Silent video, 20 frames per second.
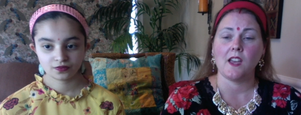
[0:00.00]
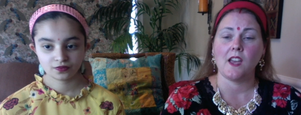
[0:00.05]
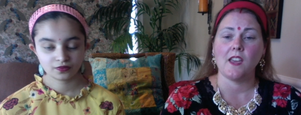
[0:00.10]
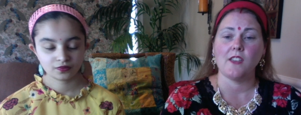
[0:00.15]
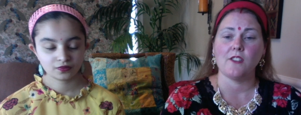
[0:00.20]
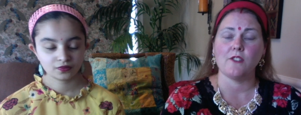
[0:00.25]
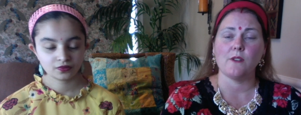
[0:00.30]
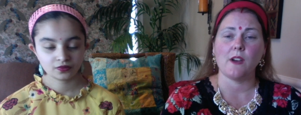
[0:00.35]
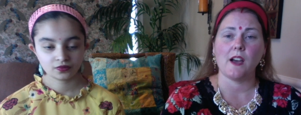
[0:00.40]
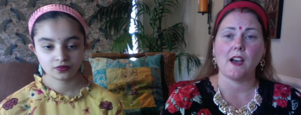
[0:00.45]

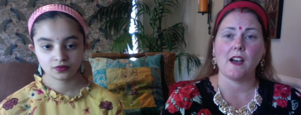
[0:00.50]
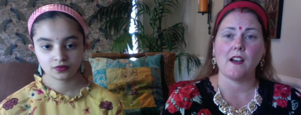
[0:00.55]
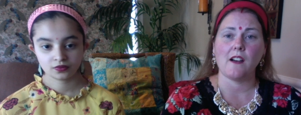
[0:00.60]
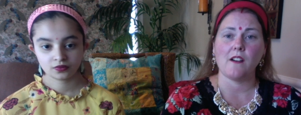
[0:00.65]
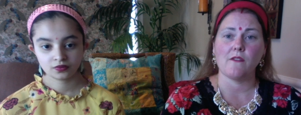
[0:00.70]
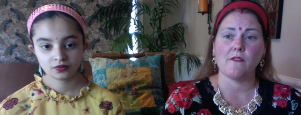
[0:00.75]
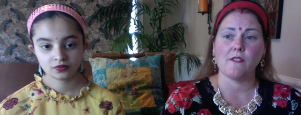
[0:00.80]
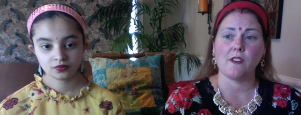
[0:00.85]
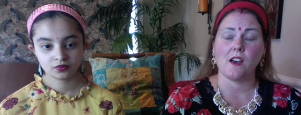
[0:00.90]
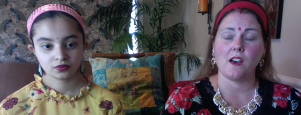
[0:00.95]
Speaker 1: You
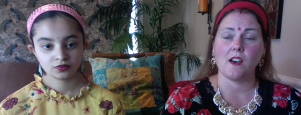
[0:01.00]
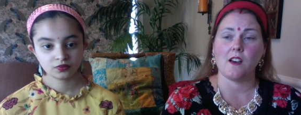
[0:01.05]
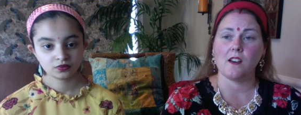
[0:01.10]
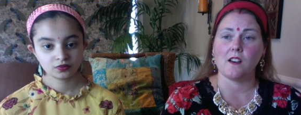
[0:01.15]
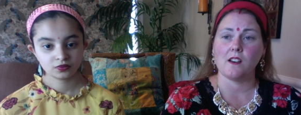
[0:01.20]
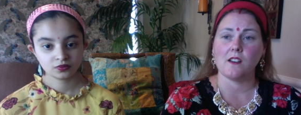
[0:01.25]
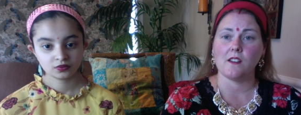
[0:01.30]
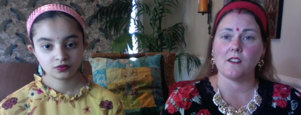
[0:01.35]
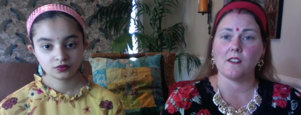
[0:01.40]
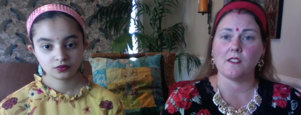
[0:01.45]
have uh,
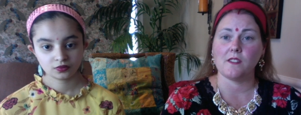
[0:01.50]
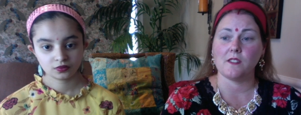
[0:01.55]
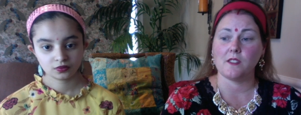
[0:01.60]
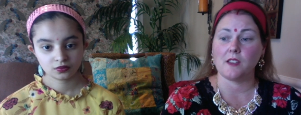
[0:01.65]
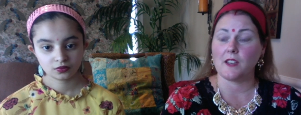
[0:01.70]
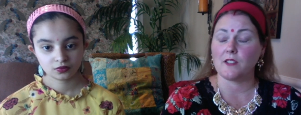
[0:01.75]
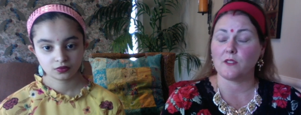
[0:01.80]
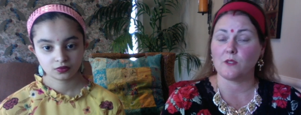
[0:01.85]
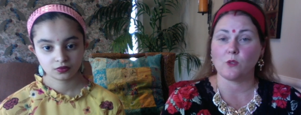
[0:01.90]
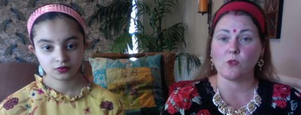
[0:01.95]

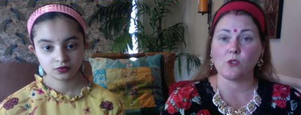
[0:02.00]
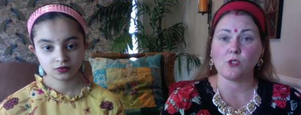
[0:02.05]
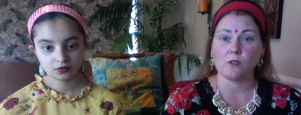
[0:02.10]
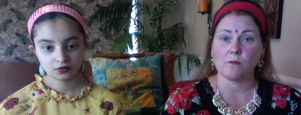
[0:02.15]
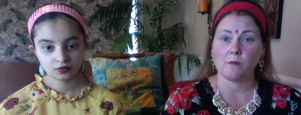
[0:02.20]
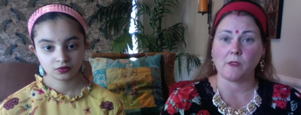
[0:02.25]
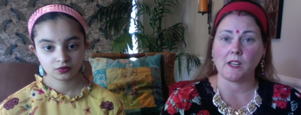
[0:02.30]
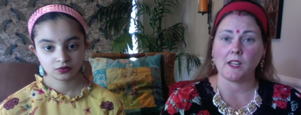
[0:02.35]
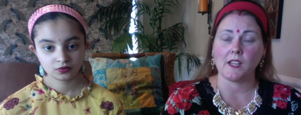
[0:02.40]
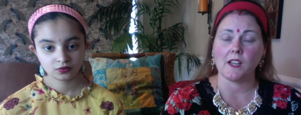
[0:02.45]
the social
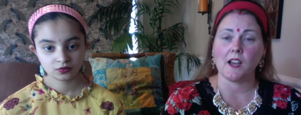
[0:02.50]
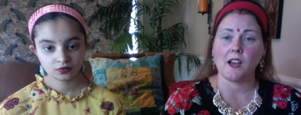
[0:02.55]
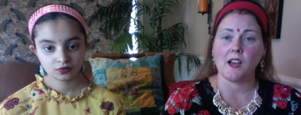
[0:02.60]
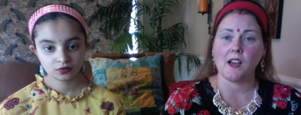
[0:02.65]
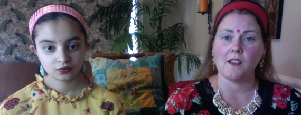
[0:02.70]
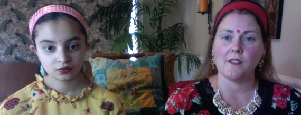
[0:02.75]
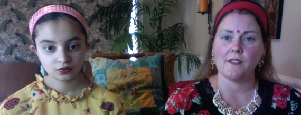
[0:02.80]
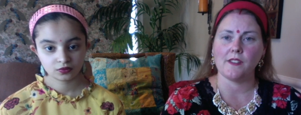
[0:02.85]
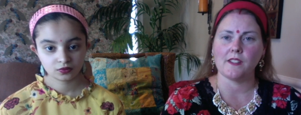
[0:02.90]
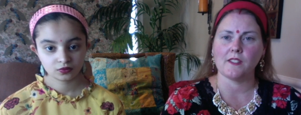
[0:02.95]

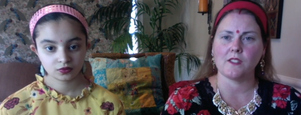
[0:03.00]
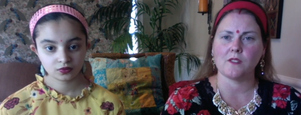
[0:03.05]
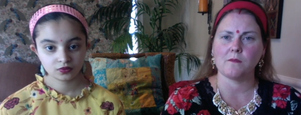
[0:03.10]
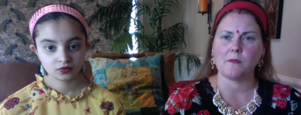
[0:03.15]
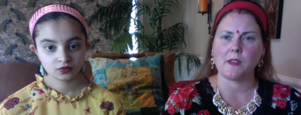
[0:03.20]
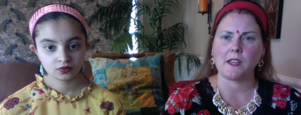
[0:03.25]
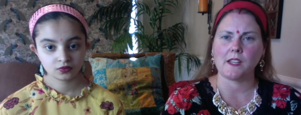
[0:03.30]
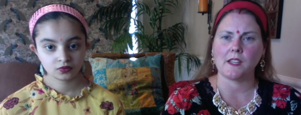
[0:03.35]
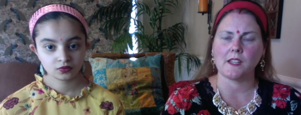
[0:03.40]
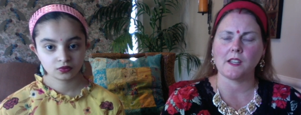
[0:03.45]
media that's
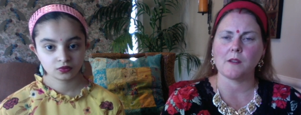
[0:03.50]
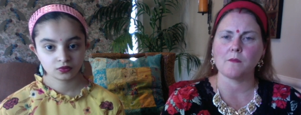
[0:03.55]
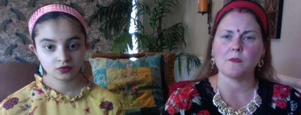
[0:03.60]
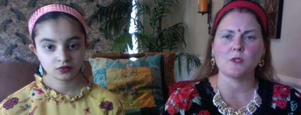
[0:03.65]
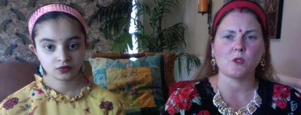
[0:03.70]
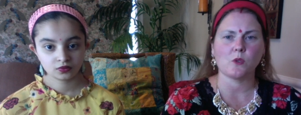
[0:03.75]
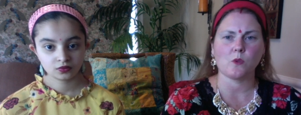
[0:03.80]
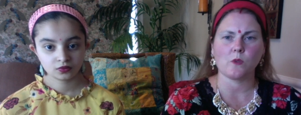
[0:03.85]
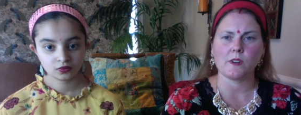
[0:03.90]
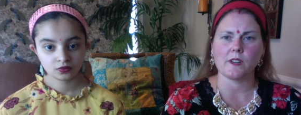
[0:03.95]
making up
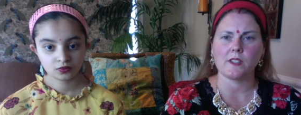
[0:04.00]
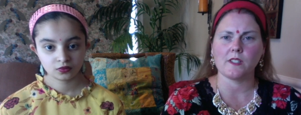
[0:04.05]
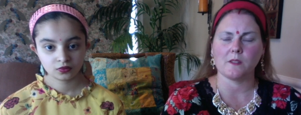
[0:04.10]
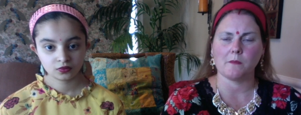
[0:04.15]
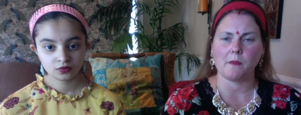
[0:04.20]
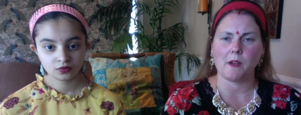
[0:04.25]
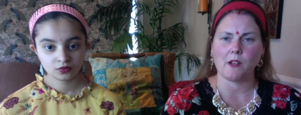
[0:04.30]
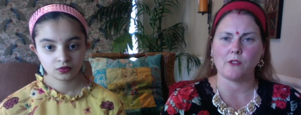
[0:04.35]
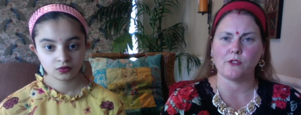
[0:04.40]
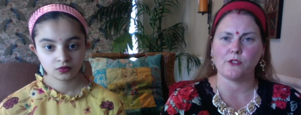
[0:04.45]
stories
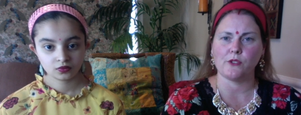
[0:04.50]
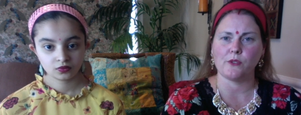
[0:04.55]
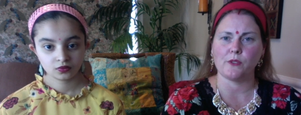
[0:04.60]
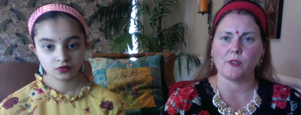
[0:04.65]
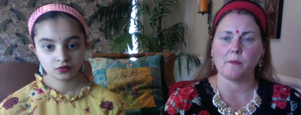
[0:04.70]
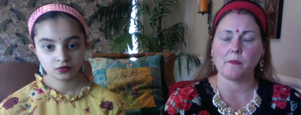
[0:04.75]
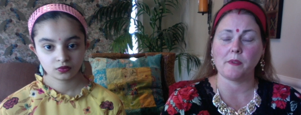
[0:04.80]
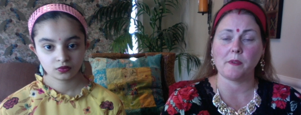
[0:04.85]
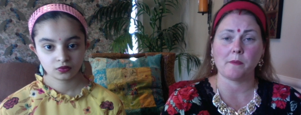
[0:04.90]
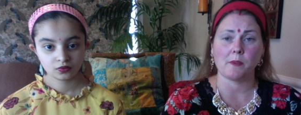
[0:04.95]
about you
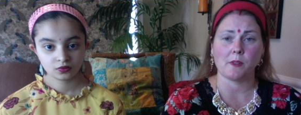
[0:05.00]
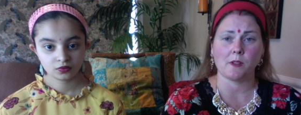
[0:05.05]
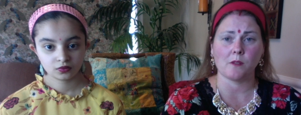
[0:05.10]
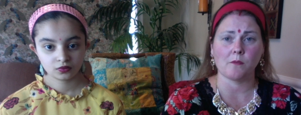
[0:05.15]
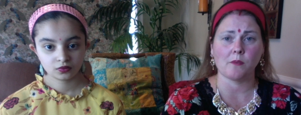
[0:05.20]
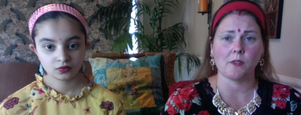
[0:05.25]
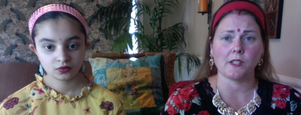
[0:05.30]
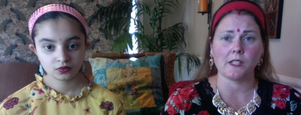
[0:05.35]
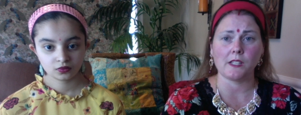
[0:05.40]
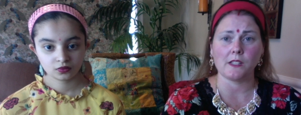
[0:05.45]
that people are
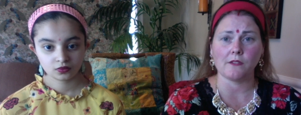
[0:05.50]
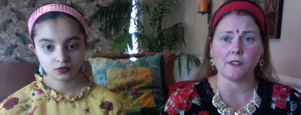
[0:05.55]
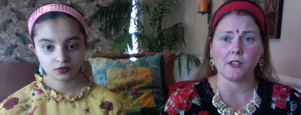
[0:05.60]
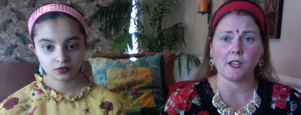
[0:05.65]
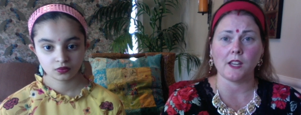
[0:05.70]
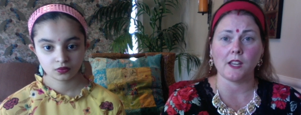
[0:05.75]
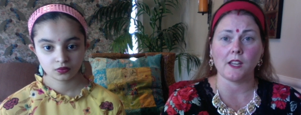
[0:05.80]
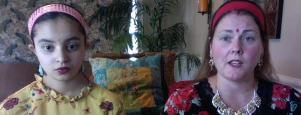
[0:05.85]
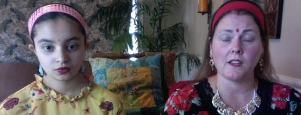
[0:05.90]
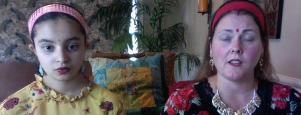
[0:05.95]

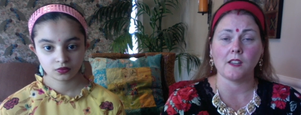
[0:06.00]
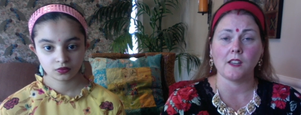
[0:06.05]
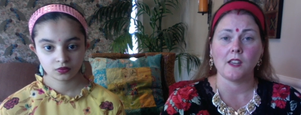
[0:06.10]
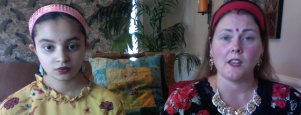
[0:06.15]
believing,